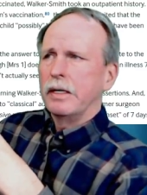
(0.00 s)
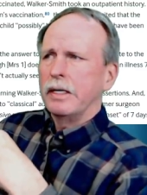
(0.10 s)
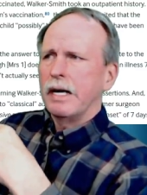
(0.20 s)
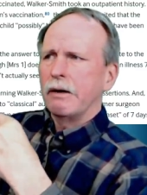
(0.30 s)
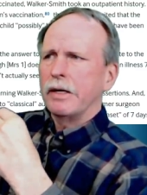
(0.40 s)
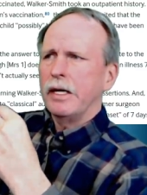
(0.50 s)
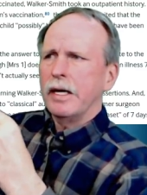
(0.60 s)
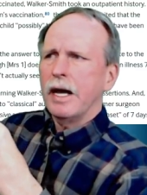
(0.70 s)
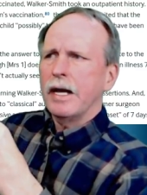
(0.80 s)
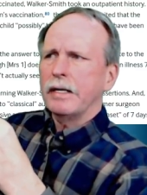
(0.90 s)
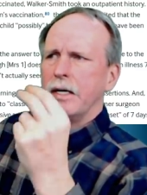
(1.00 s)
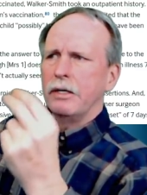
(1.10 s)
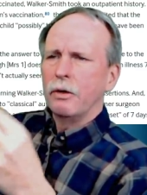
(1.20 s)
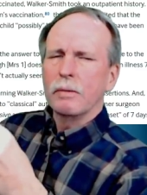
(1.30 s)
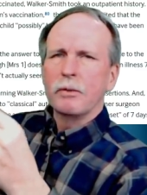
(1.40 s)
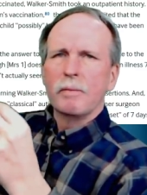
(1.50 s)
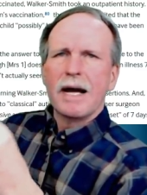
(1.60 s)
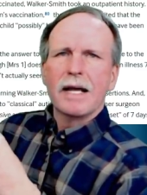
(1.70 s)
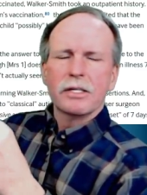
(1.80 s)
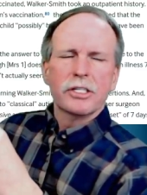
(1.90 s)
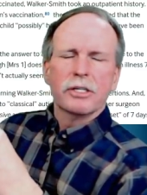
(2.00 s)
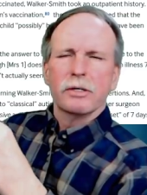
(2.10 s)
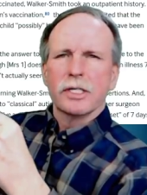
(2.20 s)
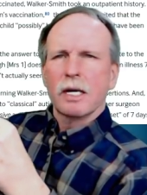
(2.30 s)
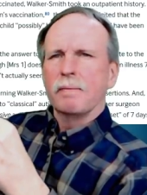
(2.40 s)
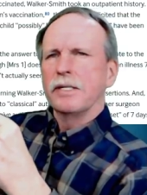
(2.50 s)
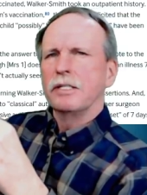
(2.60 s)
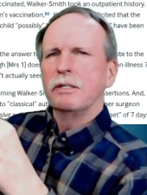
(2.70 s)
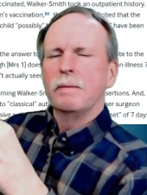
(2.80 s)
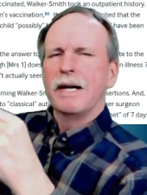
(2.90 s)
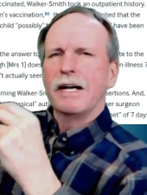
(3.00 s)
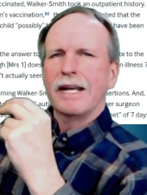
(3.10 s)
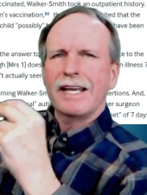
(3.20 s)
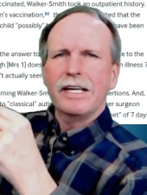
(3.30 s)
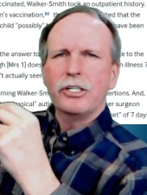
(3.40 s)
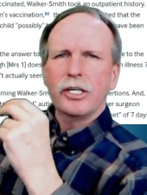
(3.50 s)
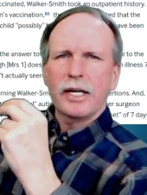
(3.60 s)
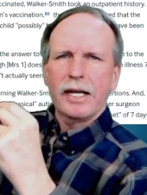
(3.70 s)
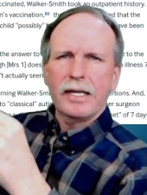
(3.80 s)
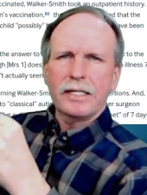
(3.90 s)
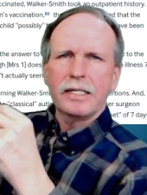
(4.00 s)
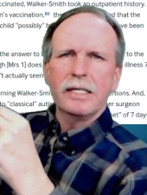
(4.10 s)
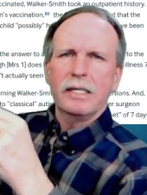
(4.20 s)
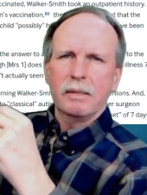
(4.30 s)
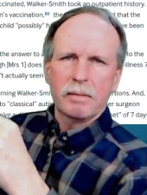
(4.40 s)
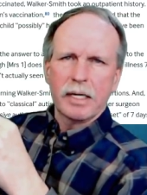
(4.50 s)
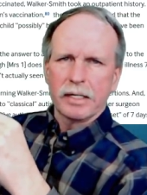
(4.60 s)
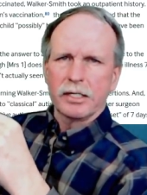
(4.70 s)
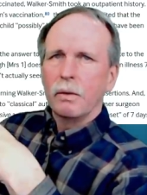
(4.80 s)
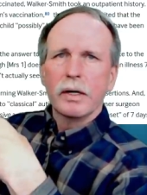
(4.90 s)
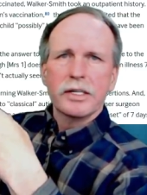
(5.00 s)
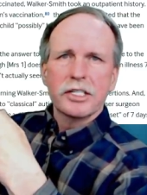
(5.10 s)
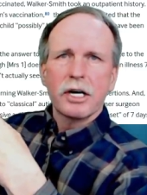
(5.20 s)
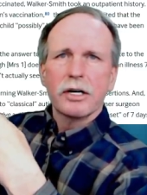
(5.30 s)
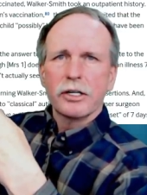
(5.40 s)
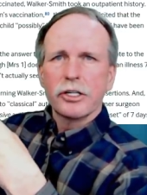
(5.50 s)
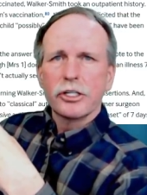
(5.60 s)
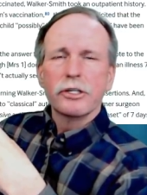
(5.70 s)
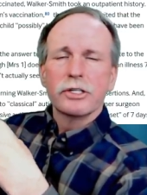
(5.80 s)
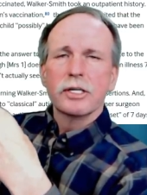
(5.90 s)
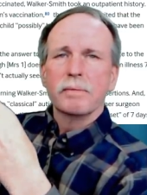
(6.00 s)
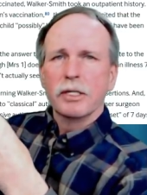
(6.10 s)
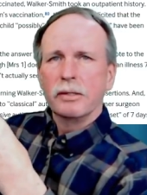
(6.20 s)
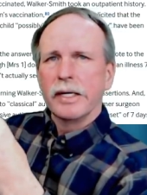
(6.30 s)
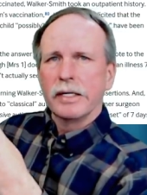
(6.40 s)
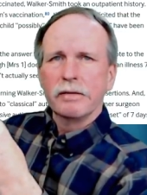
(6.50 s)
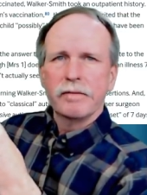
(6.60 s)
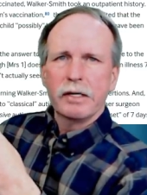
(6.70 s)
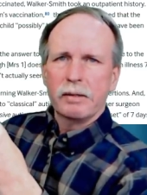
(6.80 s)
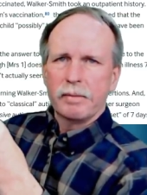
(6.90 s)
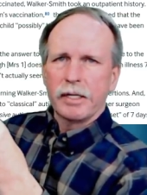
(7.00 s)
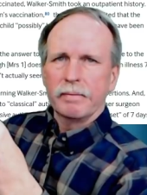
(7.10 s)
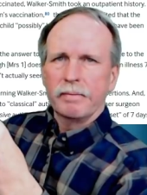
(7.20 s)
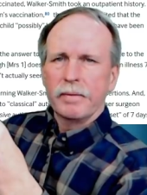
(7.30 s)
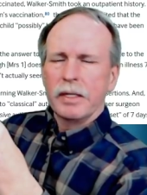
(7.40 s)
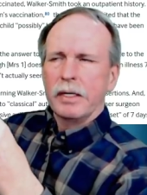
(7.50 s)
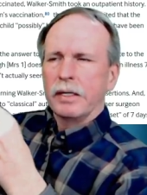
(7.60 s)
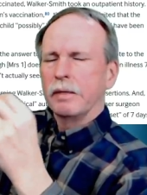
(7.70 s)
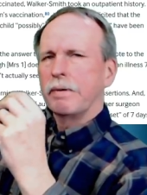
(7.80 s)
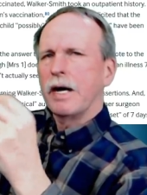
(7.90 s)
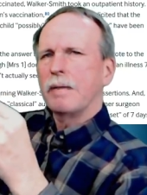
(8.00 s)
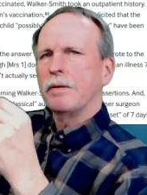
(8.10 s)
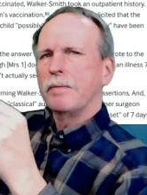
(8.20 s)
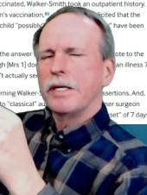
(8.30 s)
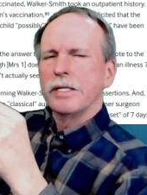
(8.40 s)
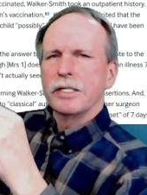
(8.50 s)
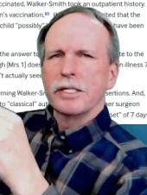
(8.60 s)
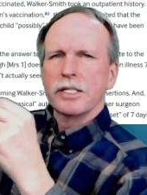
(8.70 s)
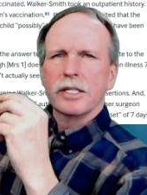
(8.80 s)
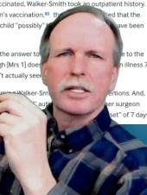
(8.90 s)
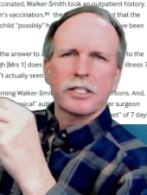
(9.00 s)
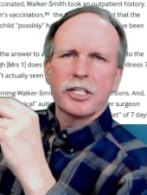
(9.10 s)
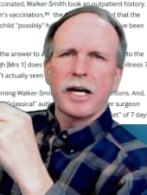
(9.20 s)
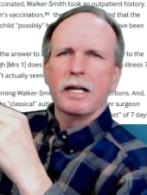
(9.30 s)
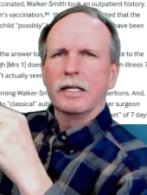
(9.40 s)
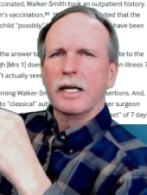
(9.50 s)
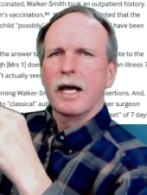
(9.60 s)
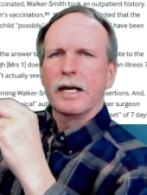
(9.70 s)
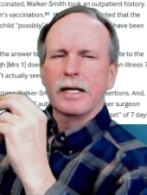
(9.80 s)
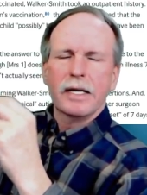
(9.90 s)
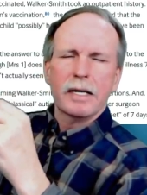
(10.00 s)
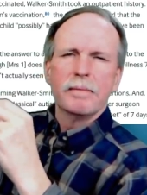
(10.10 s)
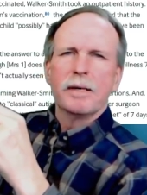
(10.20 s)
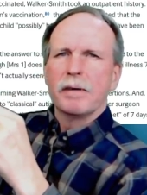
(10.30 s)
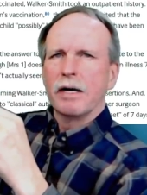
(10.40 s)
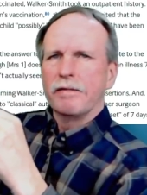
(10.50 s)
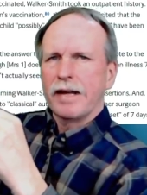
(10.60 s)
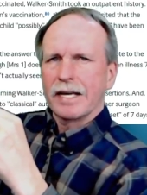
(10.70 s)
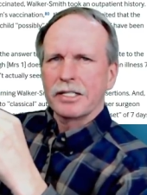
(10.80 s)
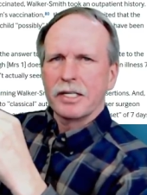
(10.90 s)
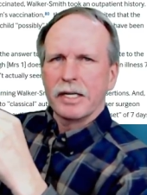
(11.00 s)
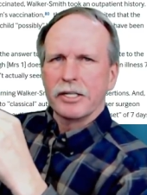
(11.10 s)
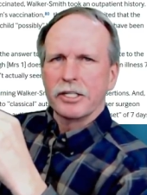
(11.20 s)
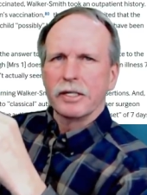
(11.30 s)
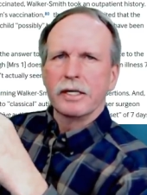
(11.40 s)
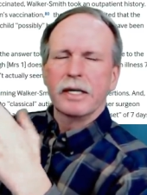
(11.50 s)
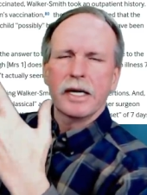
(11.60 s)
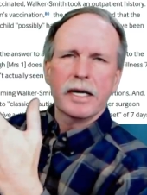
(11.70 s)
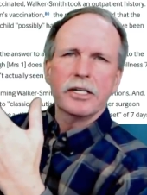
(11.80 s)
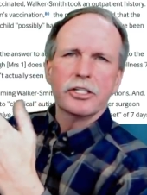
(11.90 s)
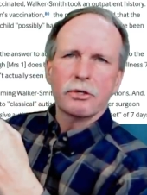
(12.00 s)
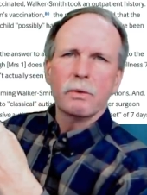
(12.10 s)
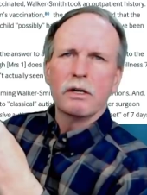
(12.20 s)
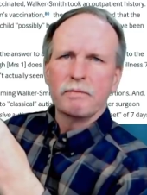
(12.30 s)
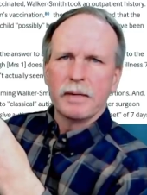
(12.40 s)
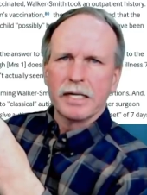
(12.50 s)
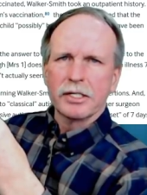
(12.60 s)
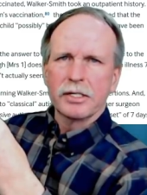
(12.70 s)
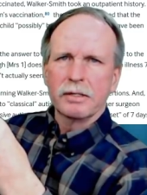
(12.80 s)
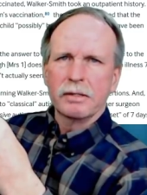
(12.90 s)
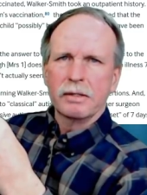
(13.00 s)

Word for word: Now, he got normal milestones up until about age 18 months, where he started to show some delayed development. The problem is that the child got an MMR vaccination at age 12 months.